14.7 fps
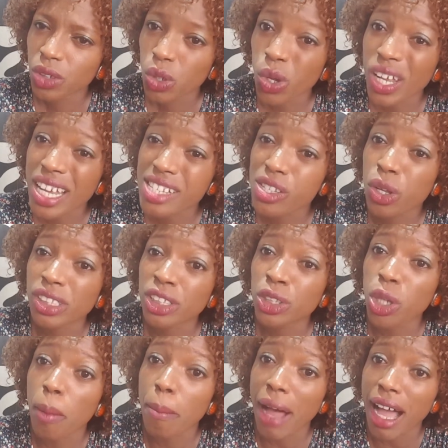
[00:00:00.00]
God has gotten
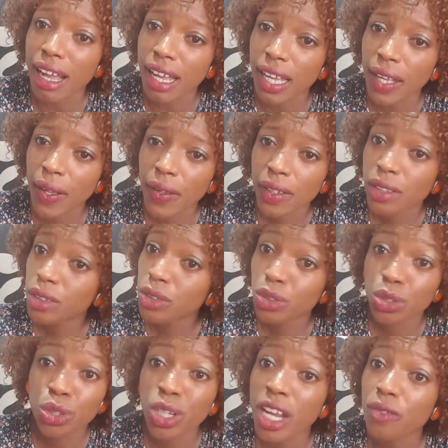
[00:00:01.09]
your back.
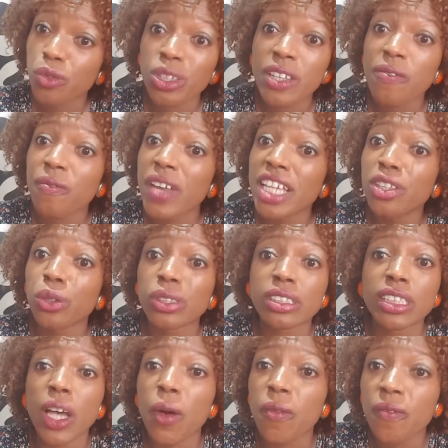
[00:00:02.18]
You don't have to defend
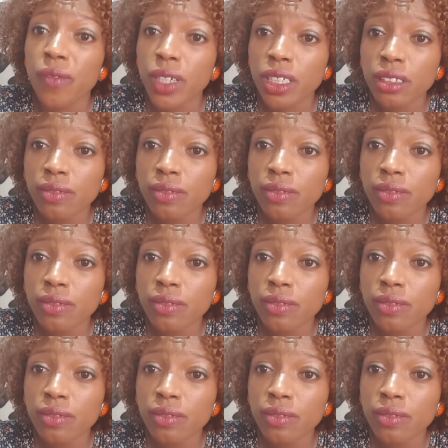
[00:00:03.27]
yourself.